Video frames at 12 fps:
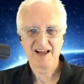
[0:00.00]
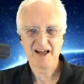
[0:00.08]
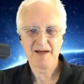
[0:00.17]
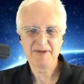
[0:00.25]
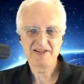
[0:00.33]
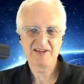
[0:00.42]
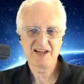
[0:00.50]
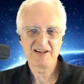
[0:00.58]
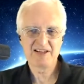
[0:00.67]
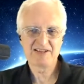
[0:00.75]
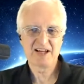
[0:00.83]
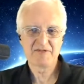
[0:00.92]

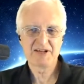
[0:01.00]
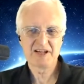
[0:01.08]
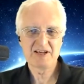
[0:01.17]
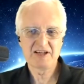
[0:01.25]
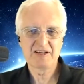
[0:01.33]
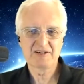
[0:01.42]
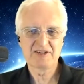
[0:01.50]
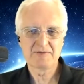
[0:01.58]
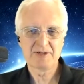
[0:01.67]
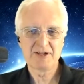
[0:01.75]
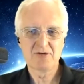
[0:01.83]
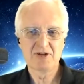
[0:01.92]
not every day you get
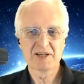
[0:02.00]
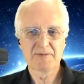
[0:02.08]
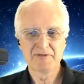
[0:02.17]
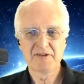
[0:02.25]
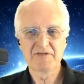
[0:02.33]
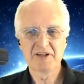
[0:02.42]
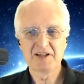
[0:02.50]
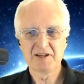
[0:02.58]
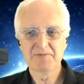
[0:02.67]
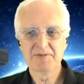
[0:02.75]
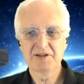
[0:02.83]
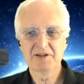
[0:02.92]
somebody holding up a
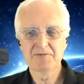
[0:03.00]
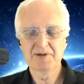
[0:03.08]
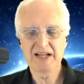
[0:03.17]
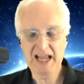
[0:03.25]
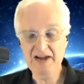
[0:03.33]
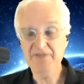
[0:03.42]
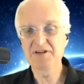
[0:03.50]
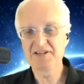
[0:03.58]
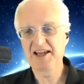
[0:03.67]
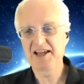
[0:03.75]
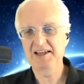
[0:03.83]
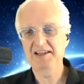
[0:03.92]
$50 bill, but every
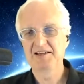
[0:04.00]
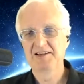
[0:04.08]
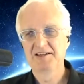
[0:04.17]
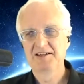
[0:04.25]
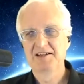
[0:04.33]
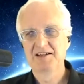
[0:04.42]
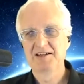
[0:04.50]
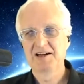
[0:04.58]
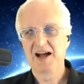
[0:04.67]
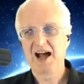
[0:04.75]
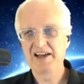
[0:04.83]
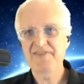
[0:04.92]
day
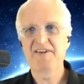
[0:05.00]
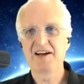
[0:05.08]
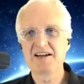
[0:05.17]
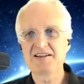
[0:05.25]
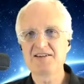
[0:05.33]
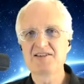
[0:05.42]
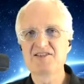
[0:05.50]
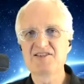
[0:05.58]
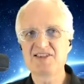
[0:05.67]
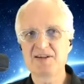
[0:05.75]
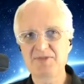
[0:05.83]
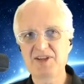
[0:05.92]
I find
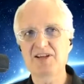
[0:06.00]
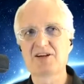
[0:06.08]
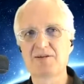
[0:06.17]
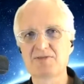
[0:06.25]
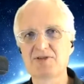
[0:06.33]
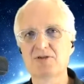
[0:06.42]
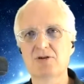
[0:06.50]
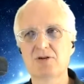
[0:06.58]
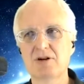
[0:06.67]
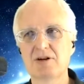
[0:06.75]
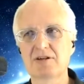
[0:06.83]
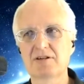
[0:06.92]
something comes
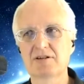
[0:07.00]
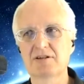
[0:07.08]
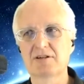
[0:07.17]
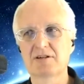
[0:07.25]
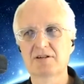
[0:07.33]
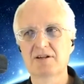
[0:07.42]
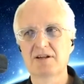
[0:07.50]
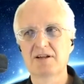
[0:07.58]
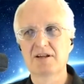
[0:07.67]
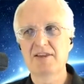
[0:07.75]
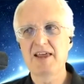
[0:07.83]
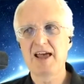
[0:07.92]
along
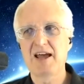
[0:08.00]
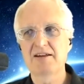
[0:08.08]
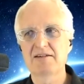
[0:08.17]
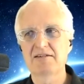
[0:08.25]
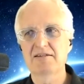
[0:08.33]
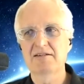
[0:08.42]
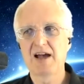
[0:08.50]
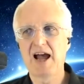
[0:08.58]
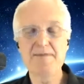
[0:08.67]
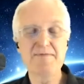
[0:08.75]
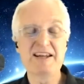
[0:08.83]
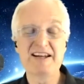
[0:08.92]
that
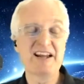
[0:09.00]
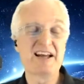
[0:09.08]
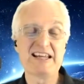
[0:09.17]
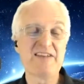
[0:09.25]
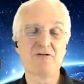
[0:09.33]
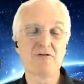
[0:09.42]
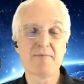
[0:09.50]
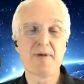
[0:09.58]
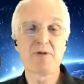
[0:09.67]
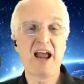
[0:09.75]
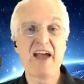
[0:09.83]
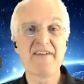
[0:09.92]
I may not even
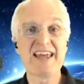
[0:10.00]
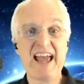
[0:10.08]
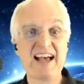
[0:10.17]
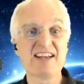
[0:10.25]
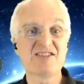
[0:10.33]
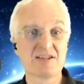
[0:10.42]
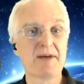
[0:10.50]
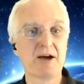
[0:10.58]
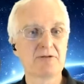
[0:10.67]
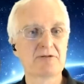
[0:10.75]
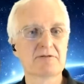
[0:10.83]
remember having asked about.